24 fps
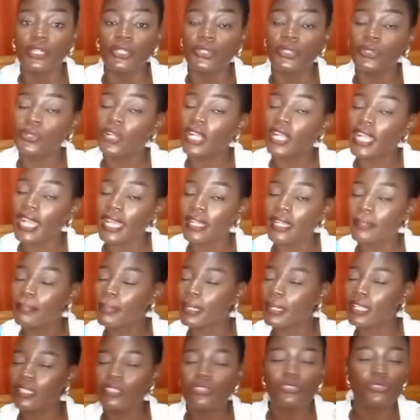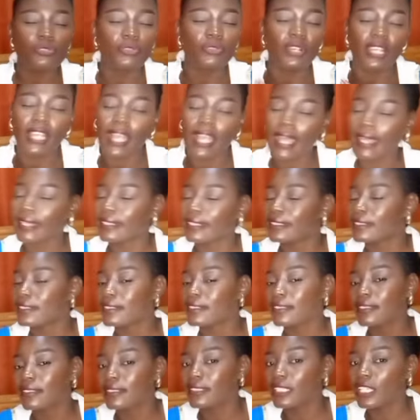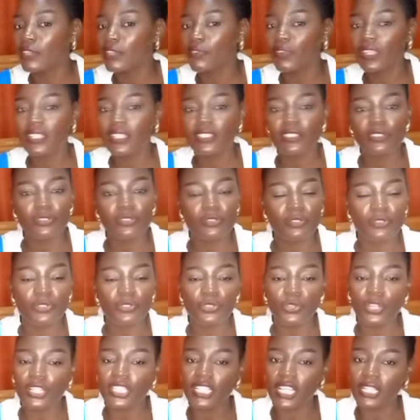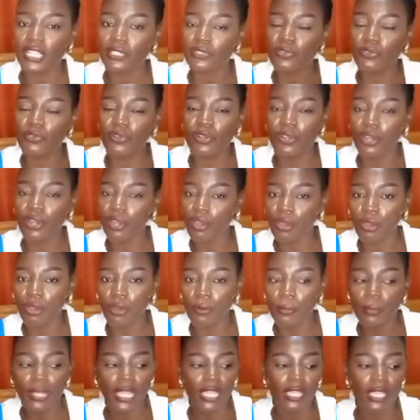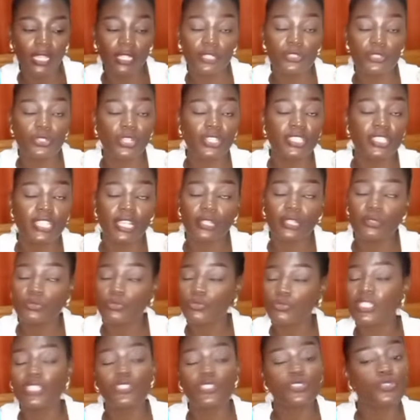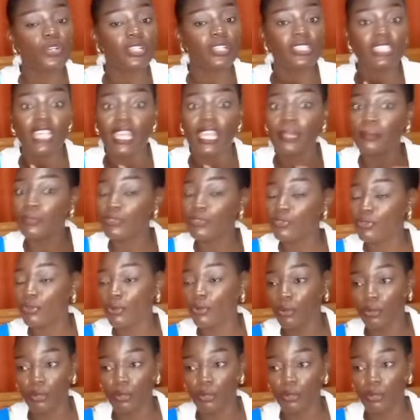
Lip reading: If it's your turn to go home, it's your time to go